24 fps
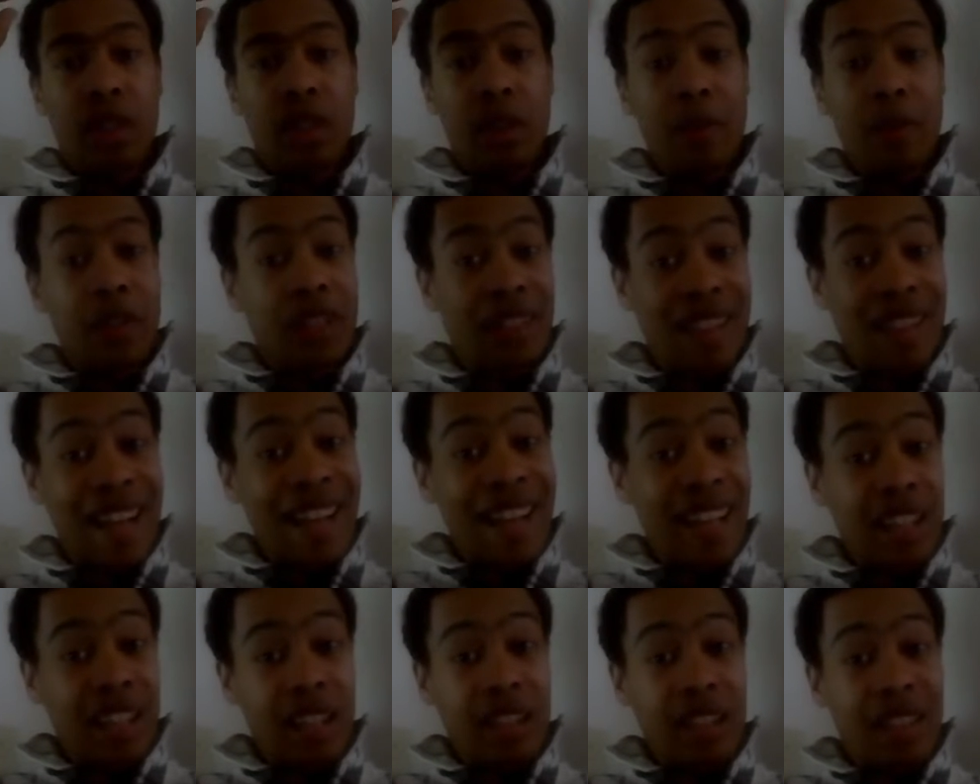it was a
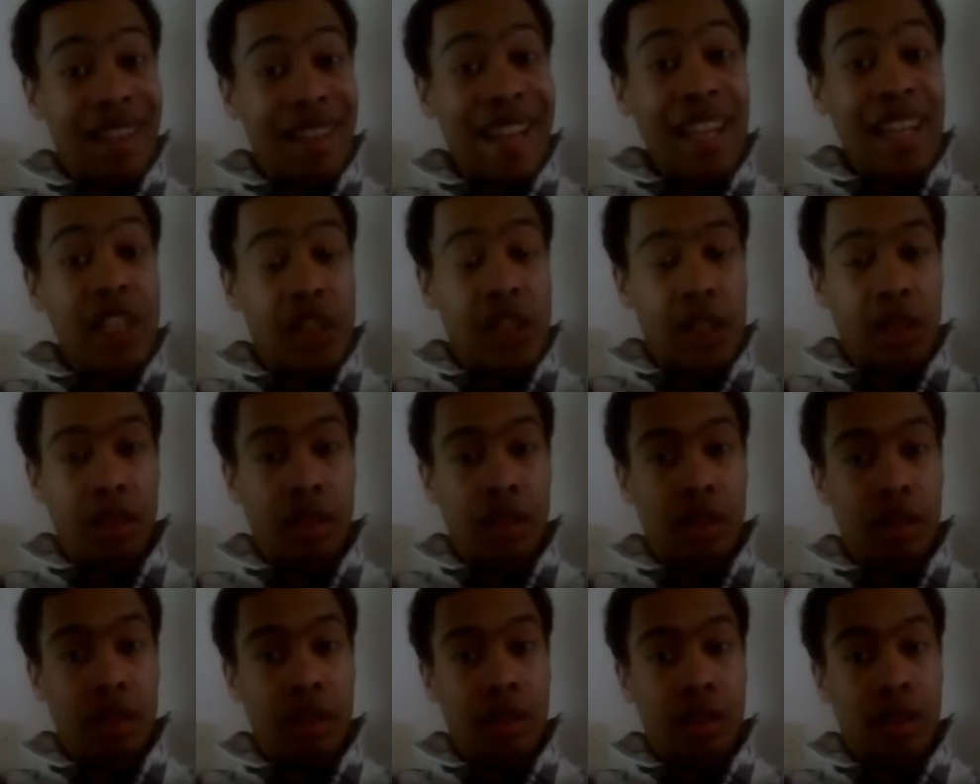tiny
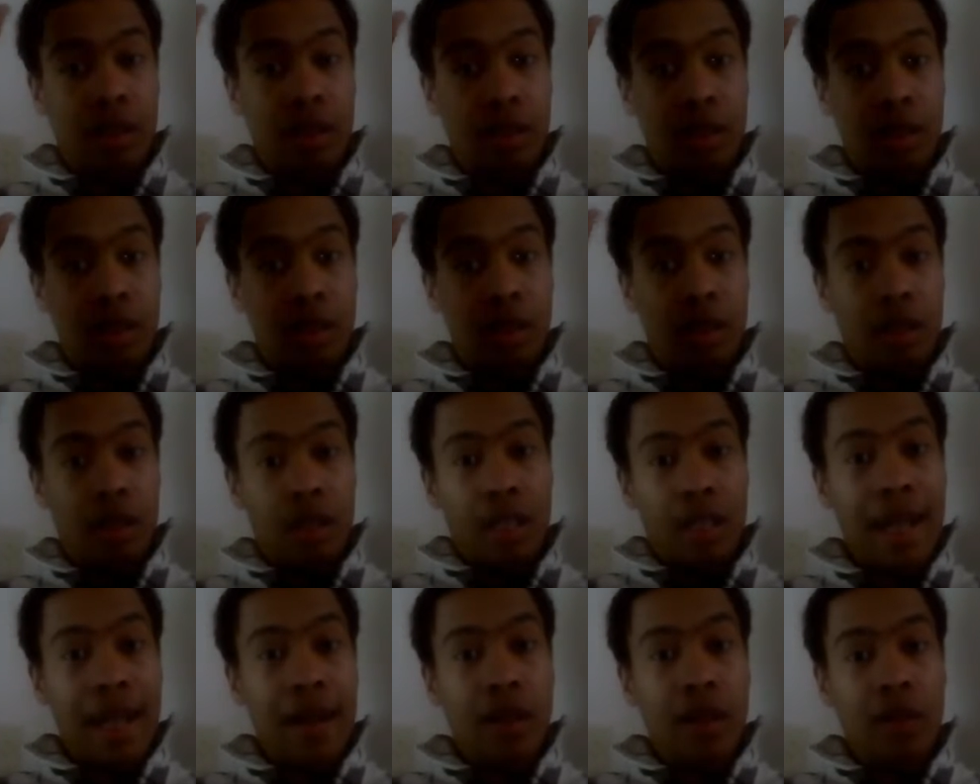nation
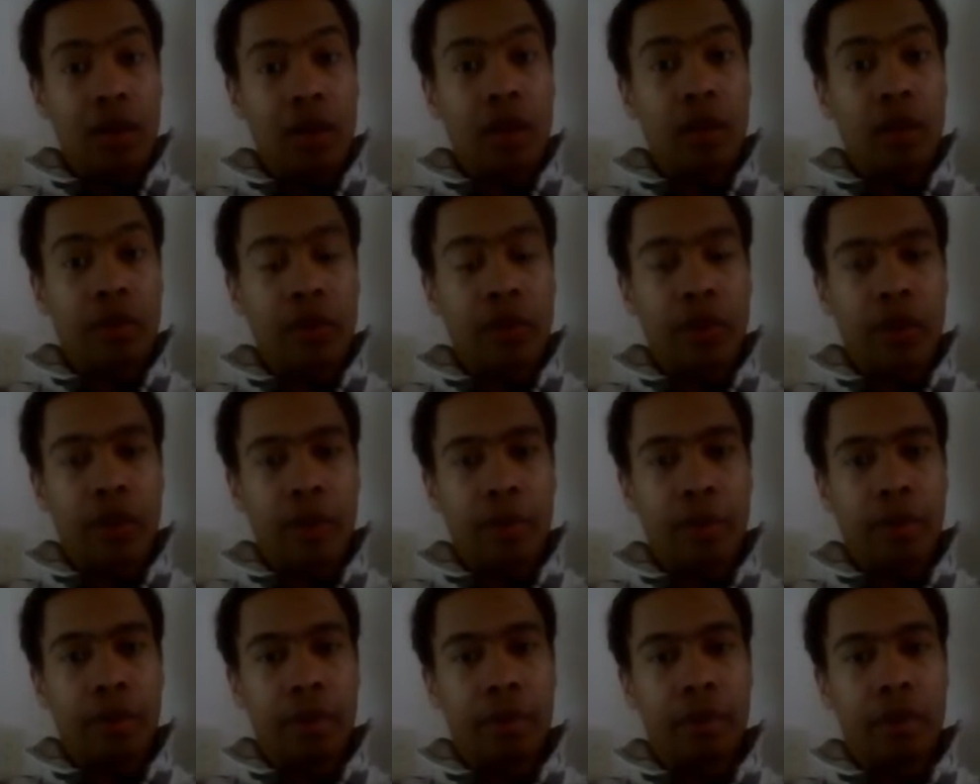in the north of
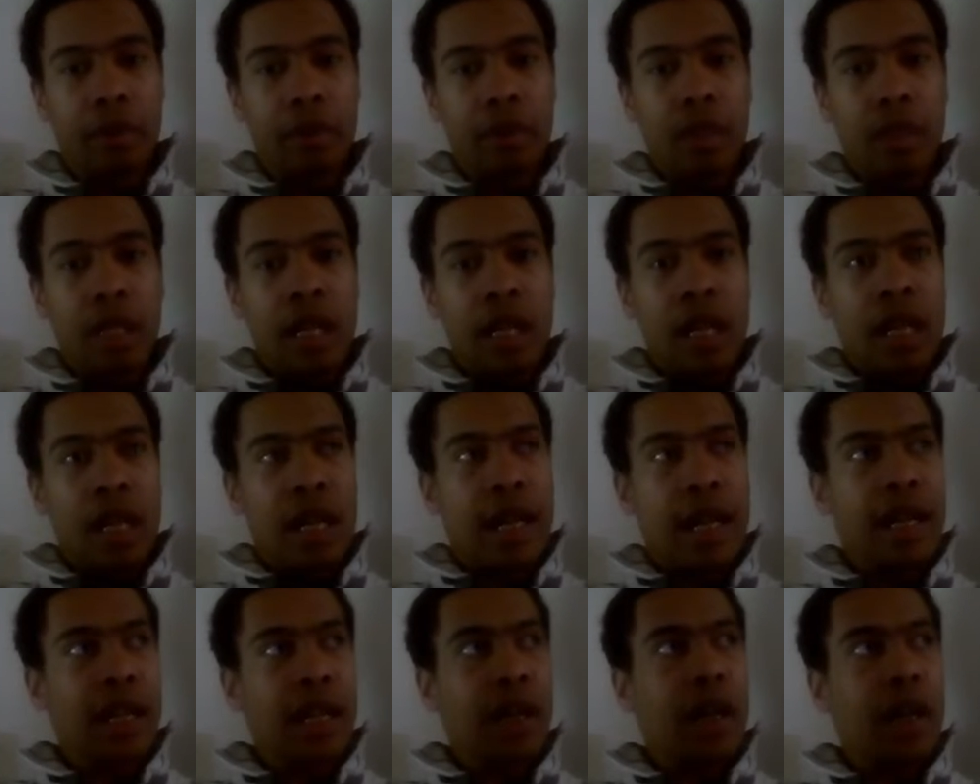Europe,
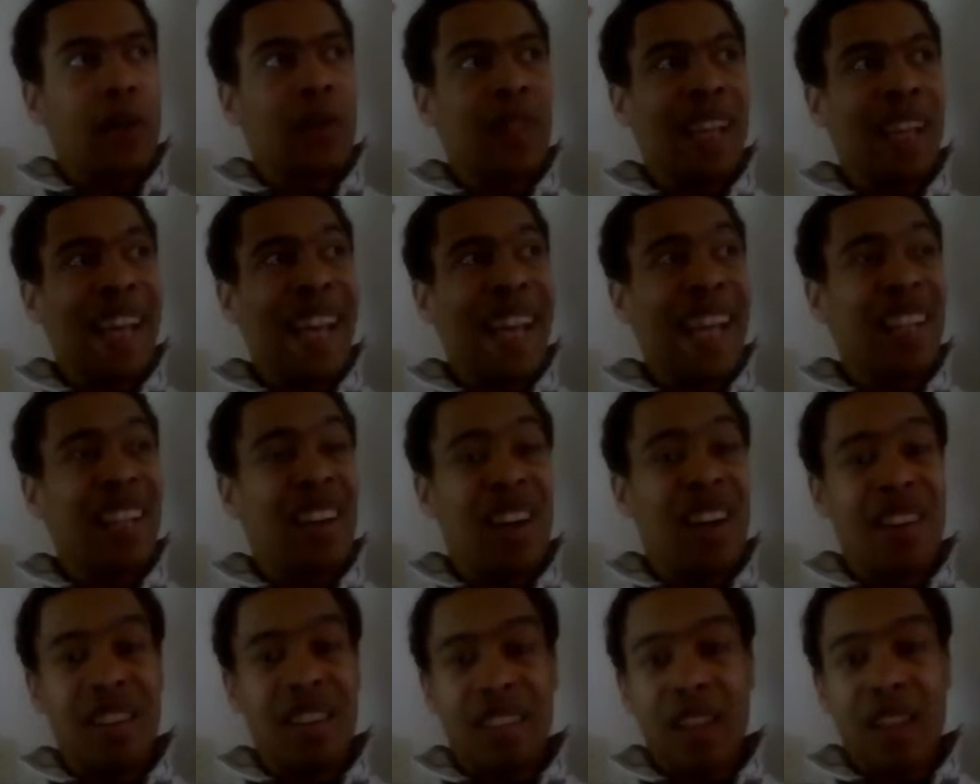had around
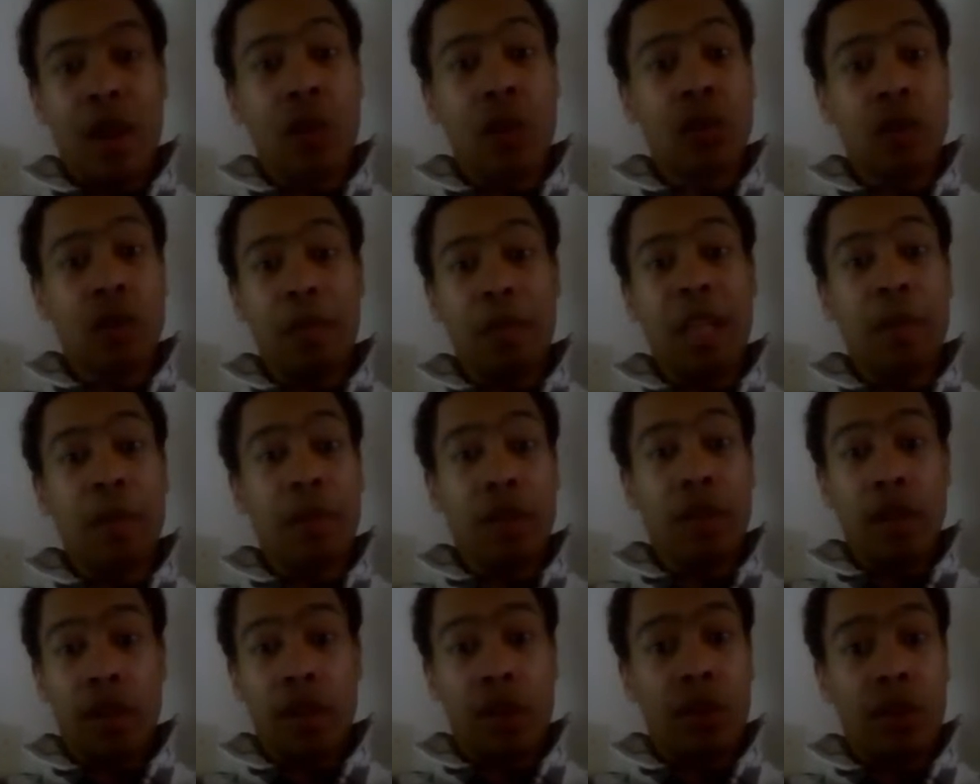800,000
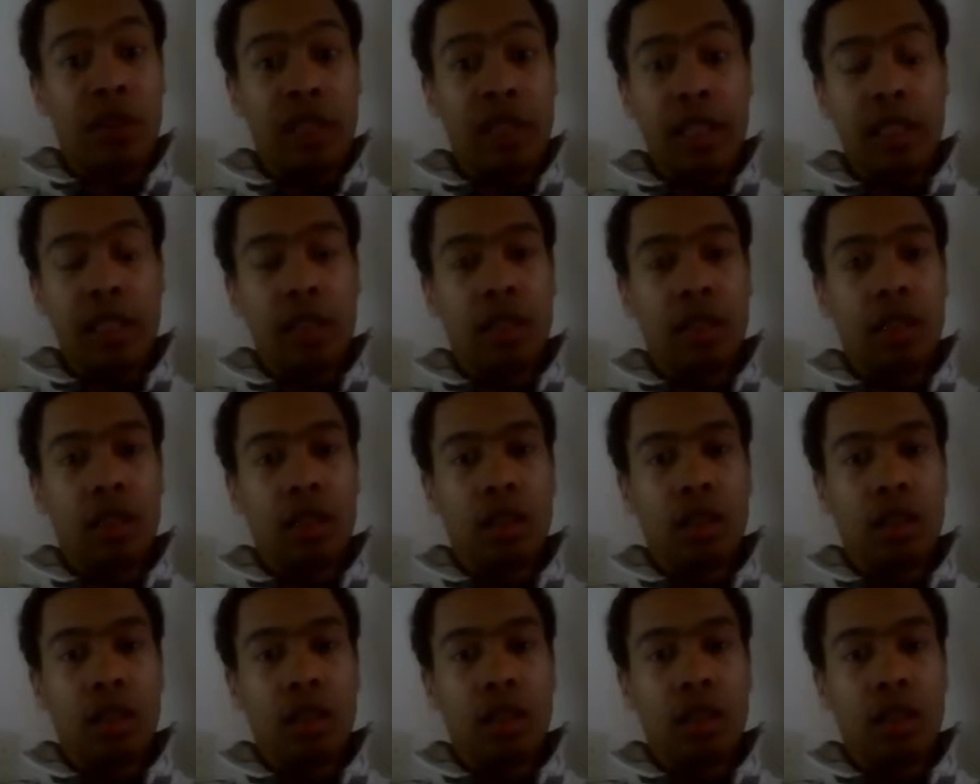people only.